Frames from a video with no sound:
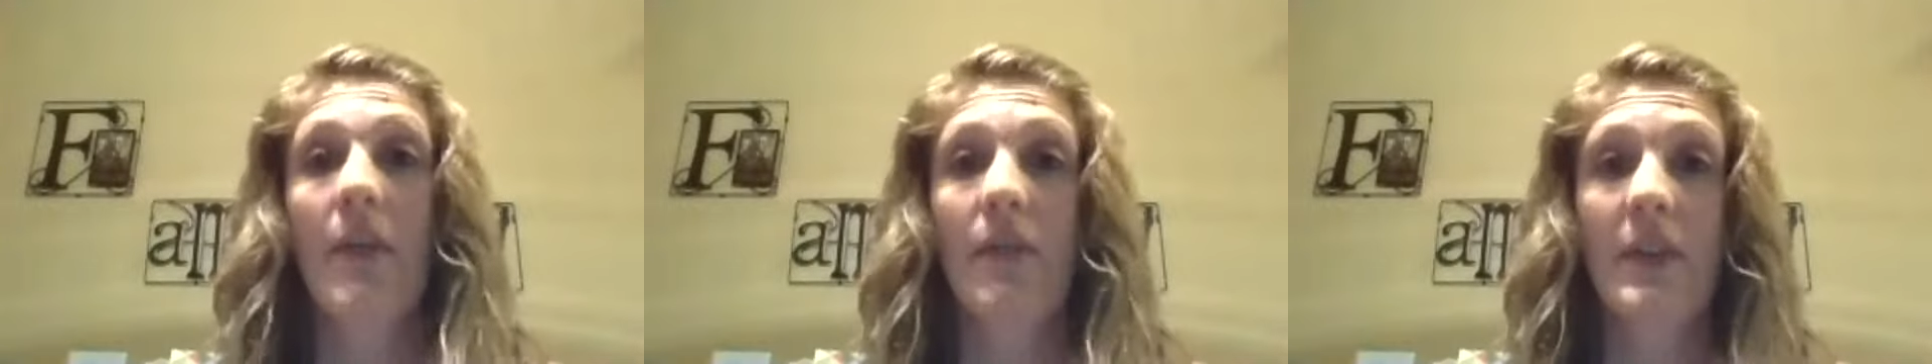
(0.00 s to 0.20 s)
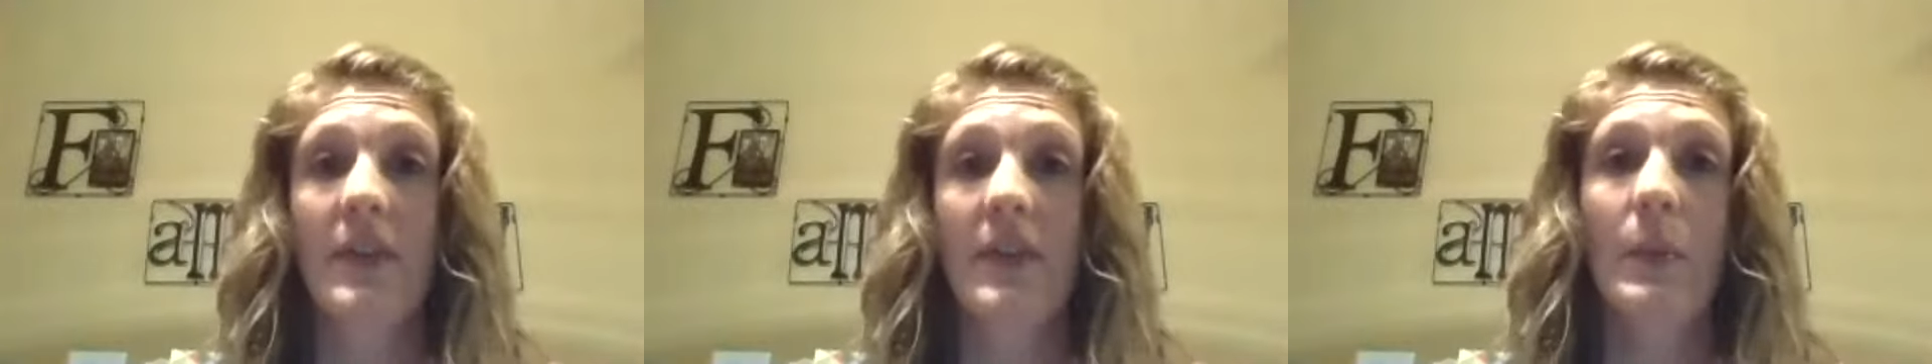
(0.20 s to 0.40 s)

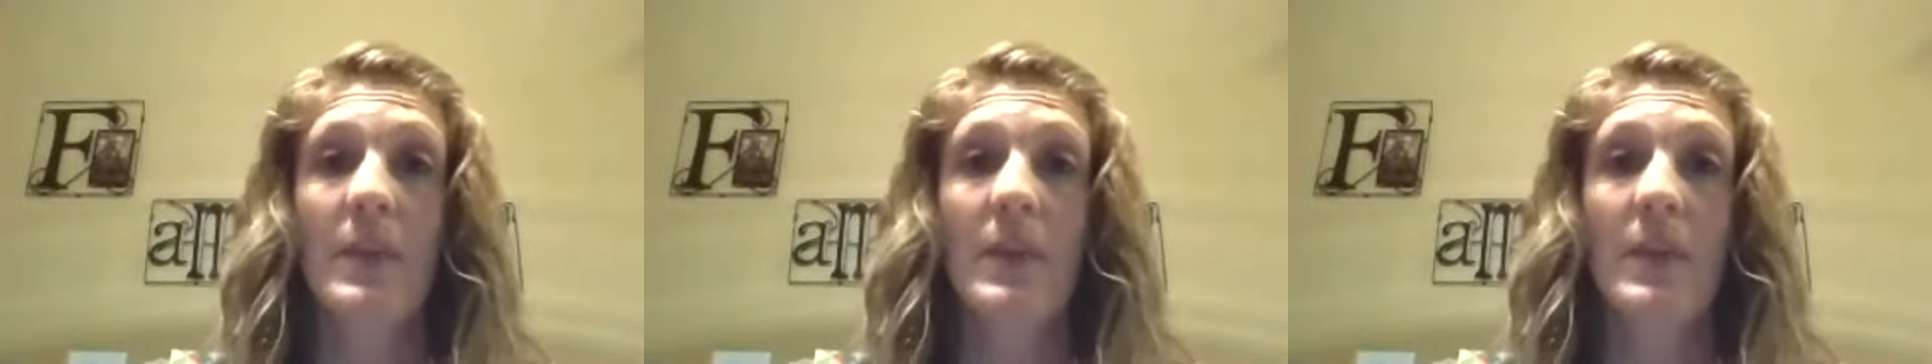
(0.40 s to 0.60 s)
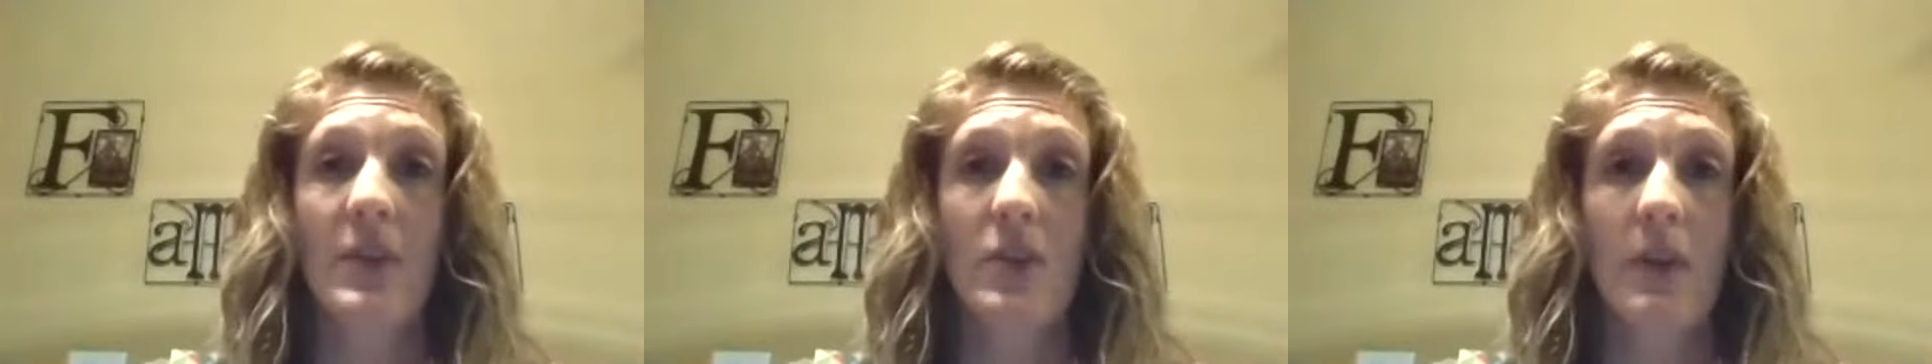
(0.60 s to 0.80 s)
Everything we
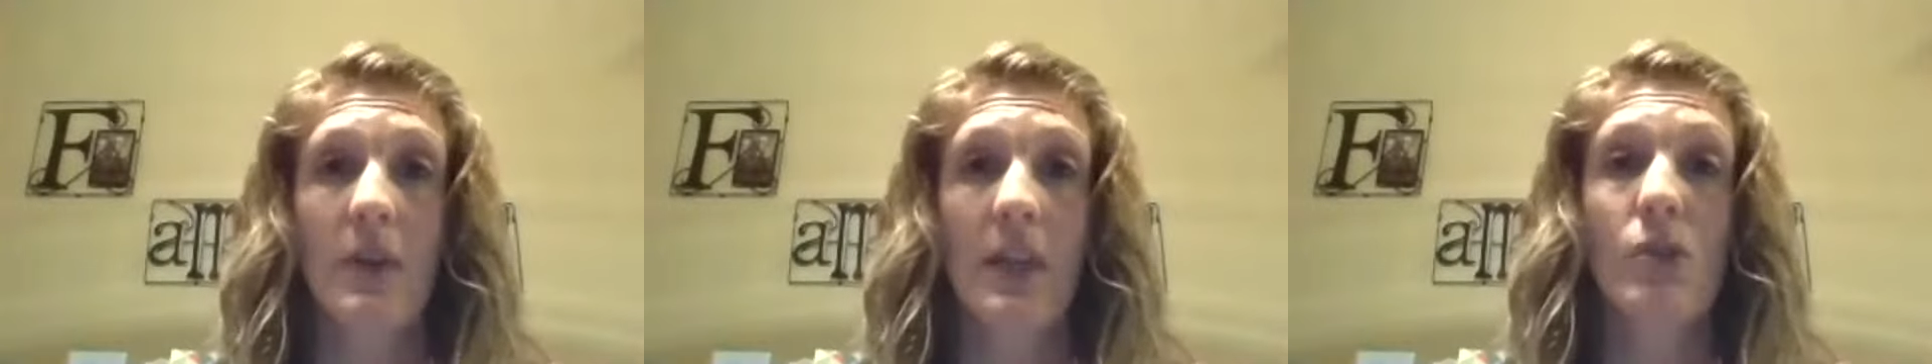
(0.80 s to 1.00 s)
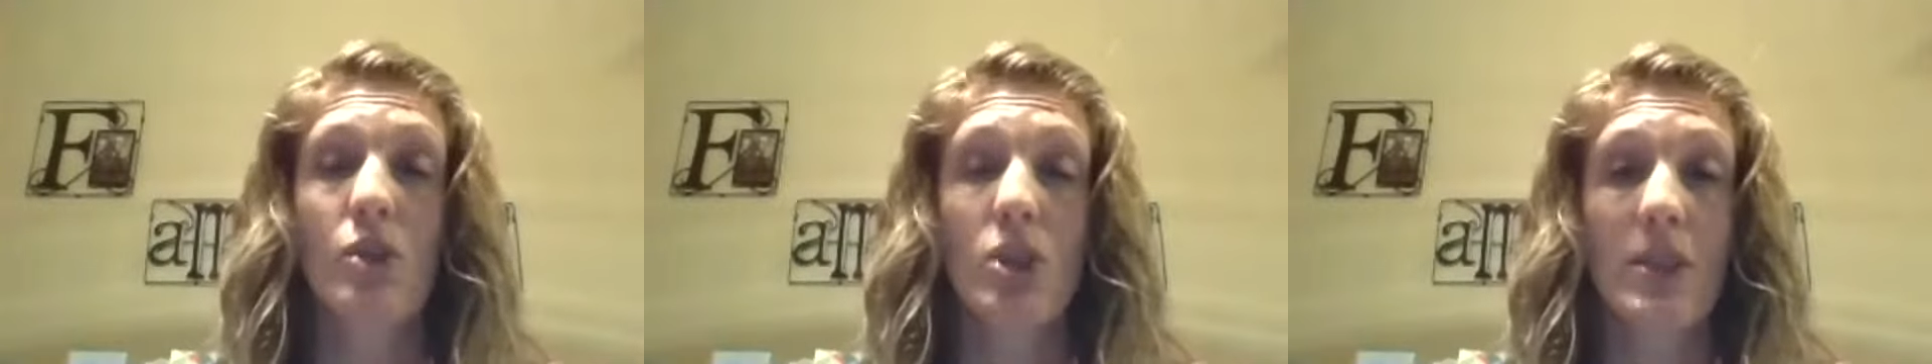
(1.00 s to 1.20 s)
need to be doing
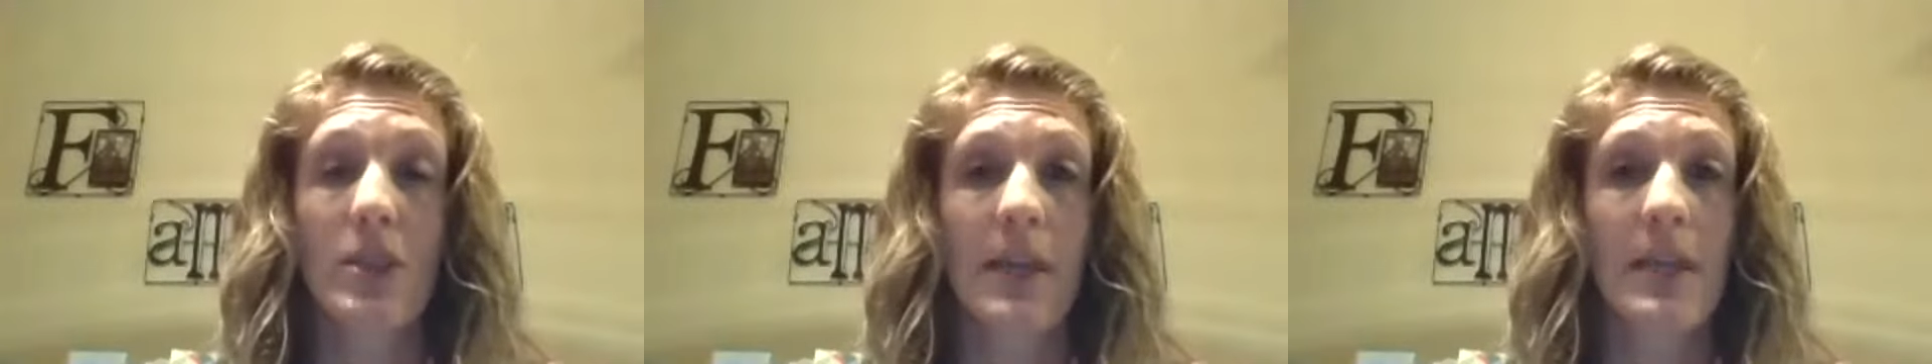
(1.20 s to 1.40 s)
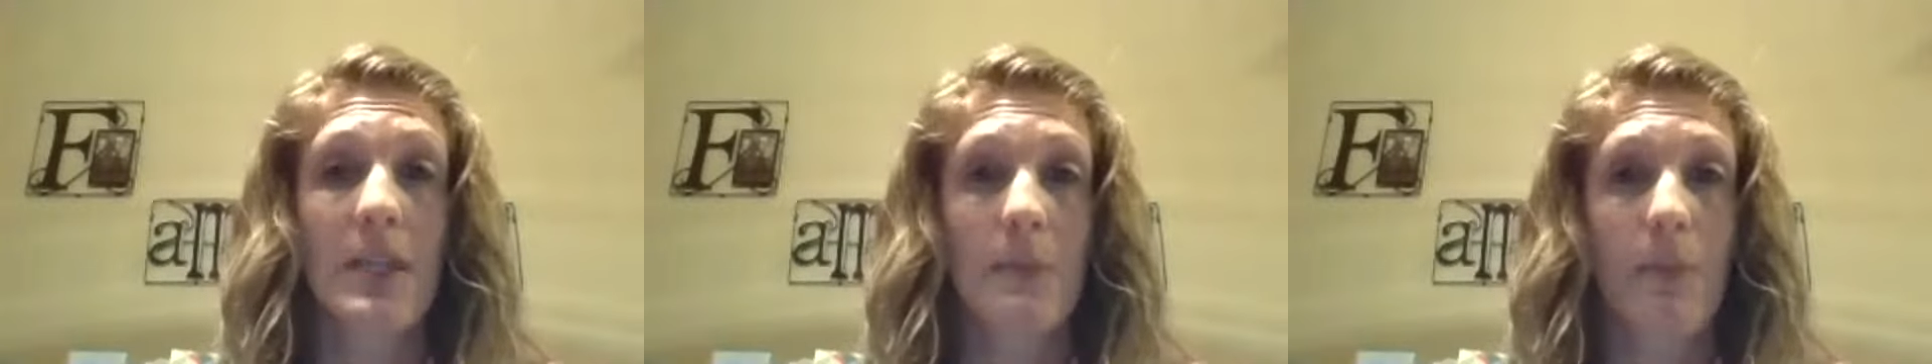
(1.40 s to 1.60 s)

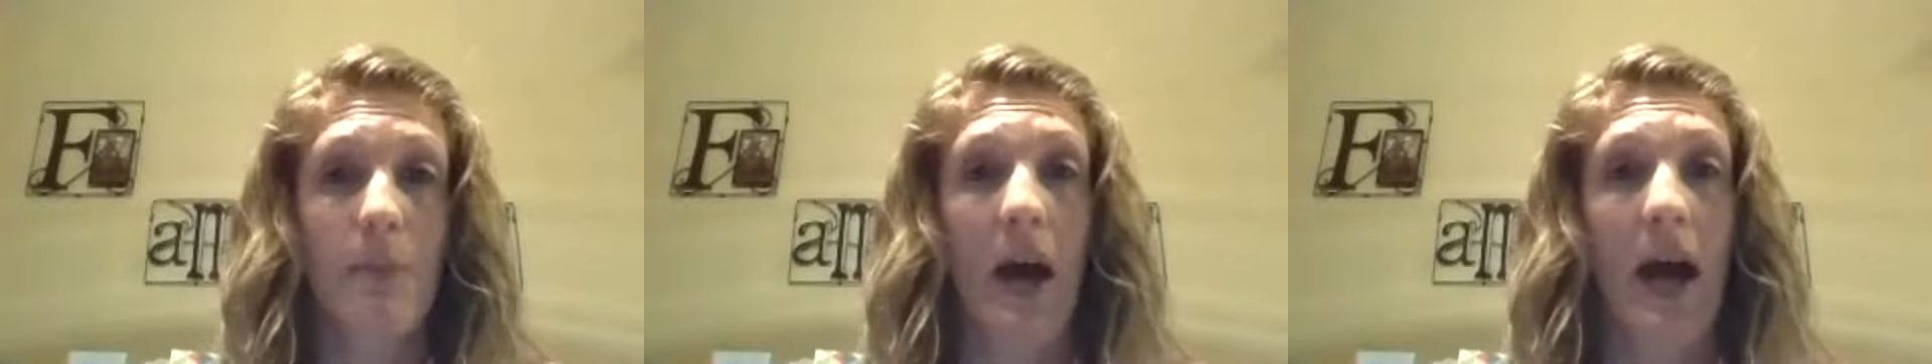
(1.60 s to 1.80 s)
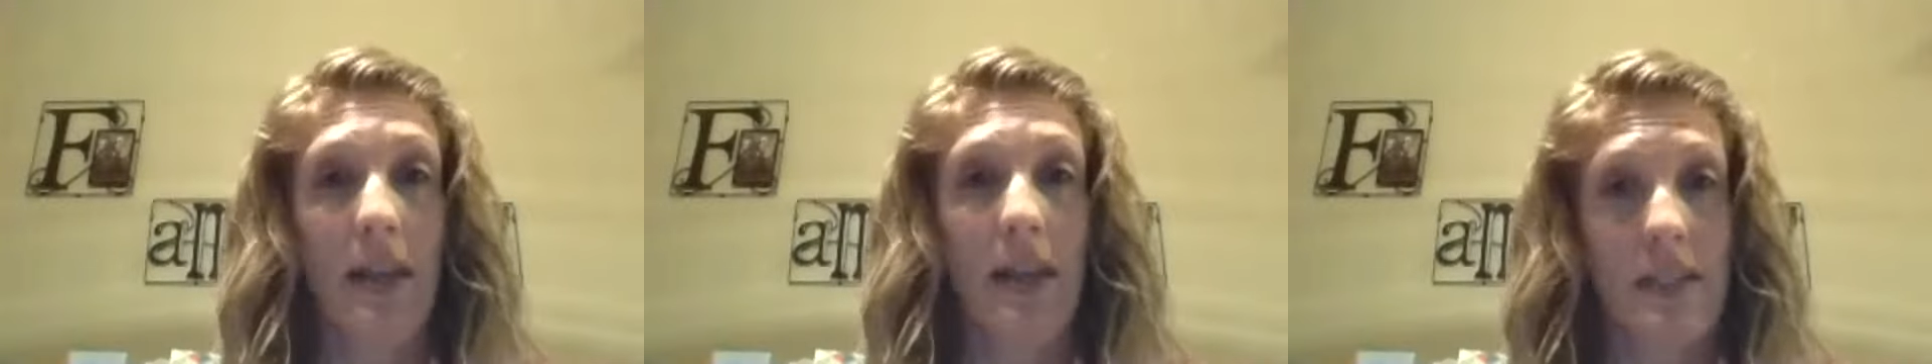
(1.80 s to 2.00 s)
usually is
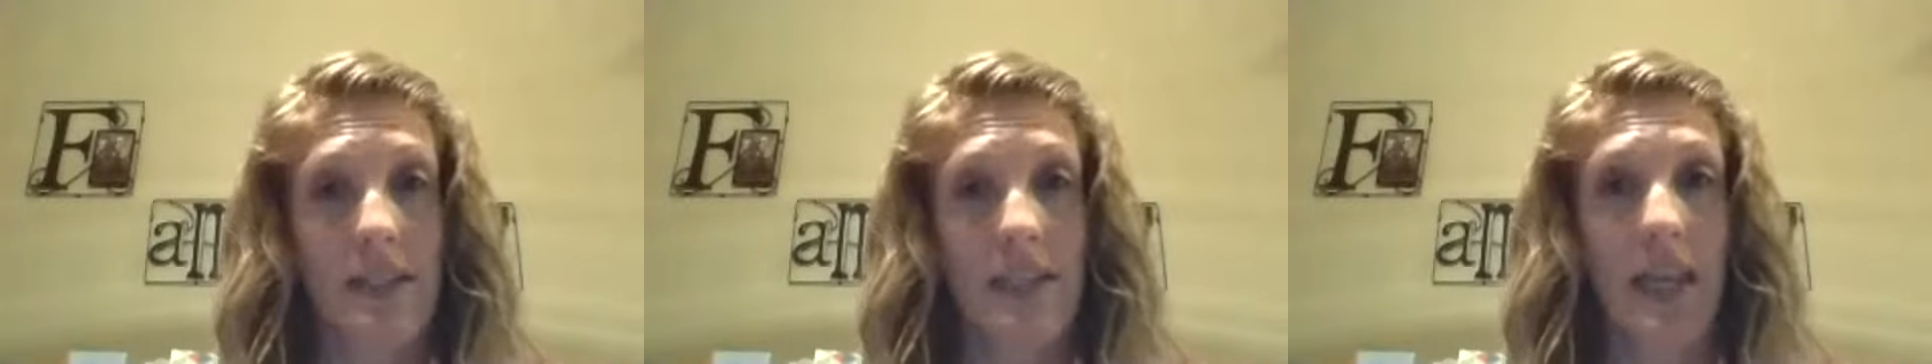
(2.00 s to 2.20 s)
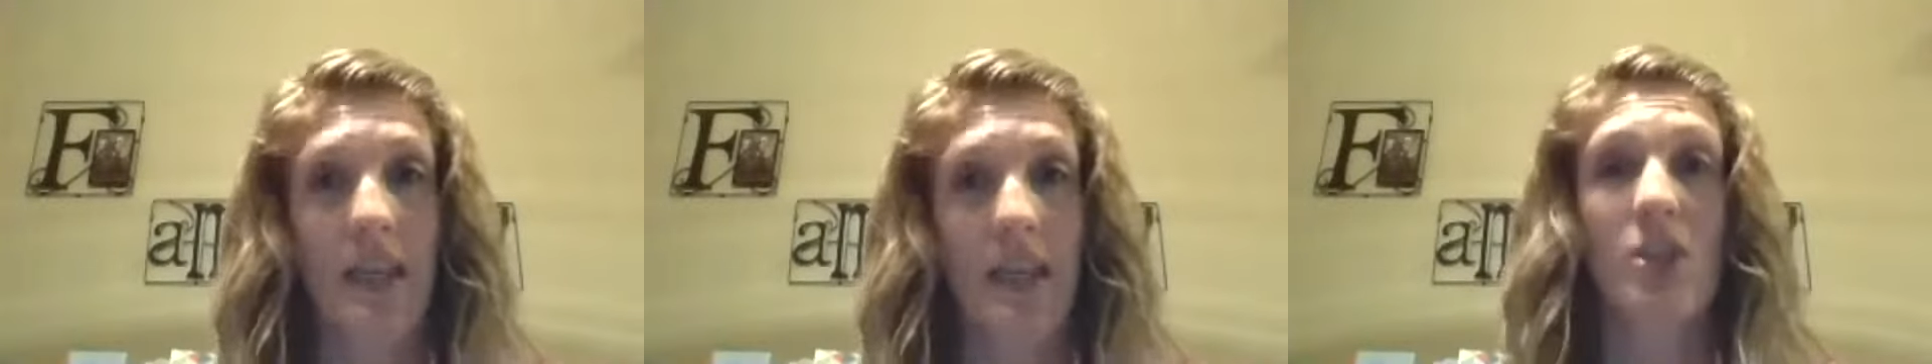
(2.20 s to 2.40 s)
behind the
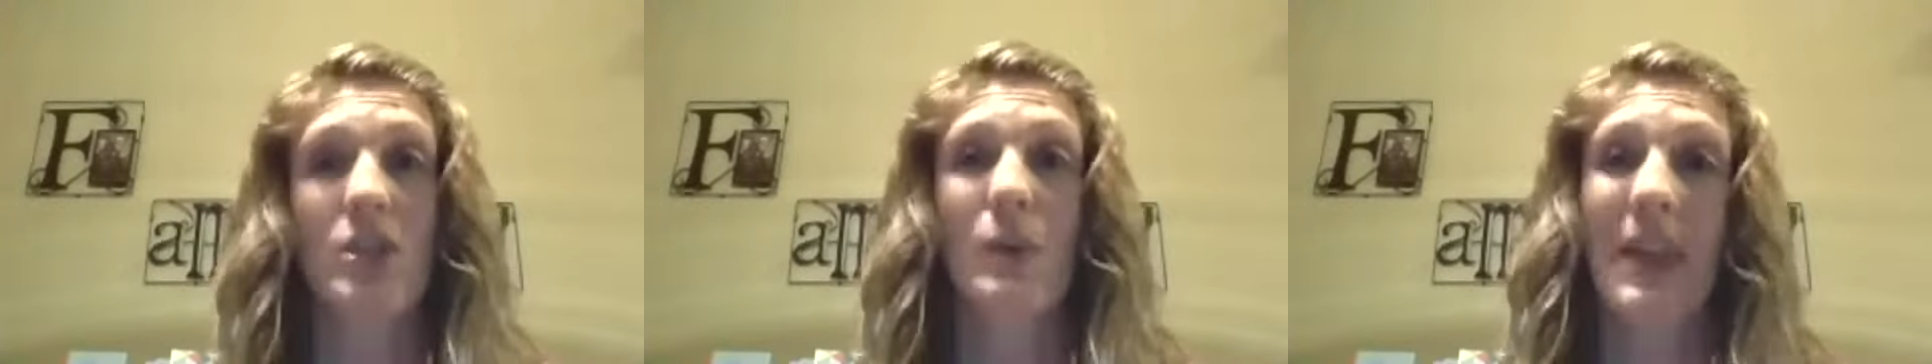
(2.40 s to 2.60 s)
scenes,